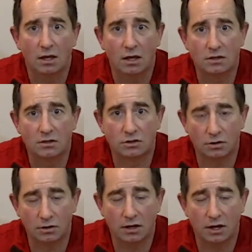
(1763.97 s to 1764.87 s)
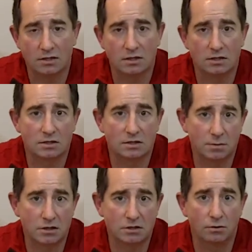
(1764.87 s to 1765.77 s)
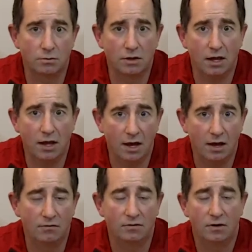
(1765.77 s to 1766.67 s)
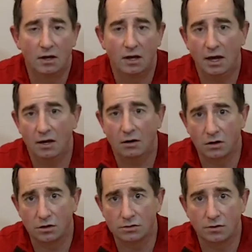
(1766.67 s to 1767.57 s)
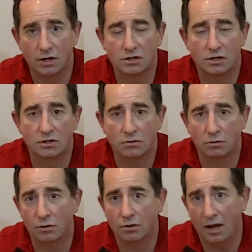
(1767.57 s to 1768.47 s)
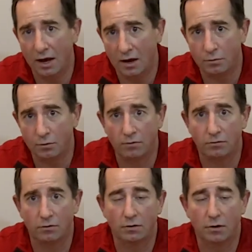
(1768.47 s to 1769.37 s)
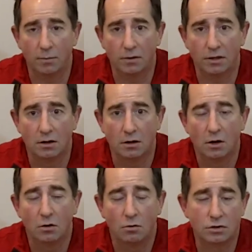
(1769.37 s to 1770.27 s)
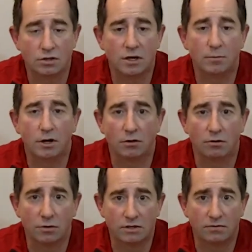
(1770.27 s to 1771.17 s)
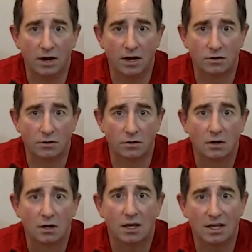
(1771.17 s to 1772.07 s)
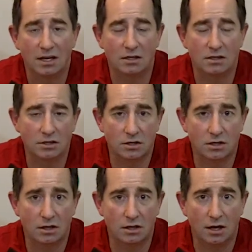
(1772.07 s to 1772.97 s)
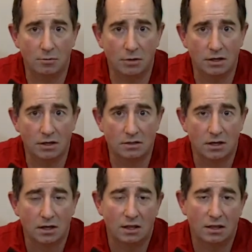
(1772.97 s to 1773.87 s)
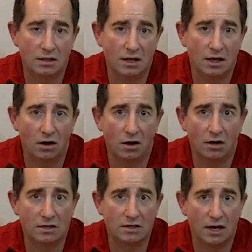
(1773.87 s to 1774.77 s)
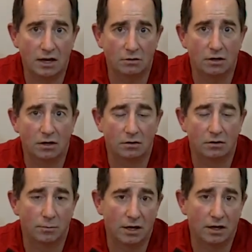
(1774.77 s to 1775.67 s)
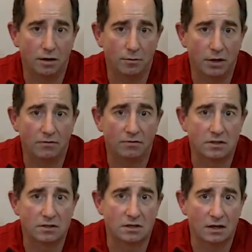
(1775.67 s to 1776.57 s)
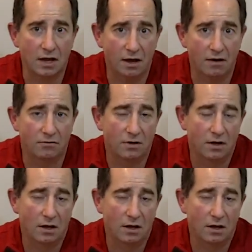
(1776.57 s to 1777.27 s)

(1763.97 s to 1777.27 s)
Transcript: in certain cases, especially when they have had ulcerations or they have peripheral neuropathy or some other risk factor in addition to the diabetes, that they are entitled under their Medicare benefits to have